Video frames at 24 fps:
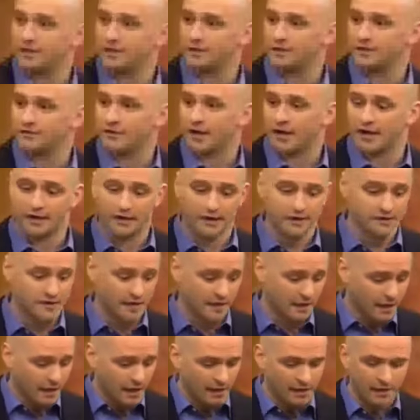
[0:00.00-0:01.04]
woman, you would write,
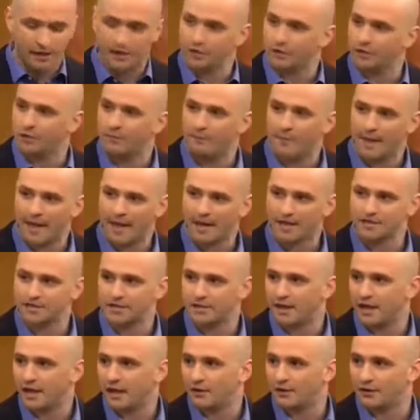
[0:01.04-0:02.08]
you can say, can you
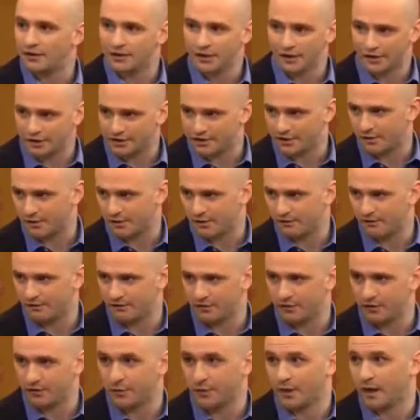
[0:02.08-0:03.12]
imagine how good it's
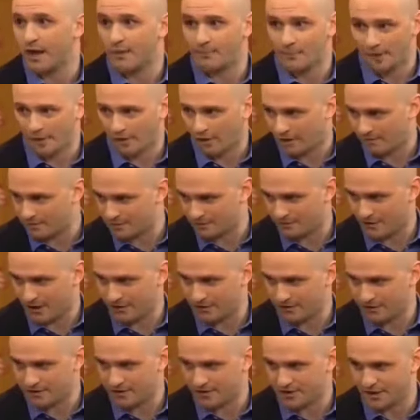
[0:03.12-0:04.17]
going to feel to wrap my
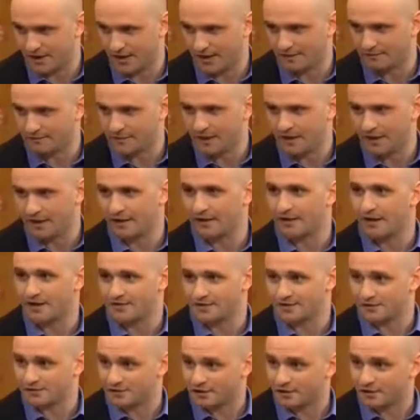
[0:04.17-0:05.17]
arms around you tonight? And it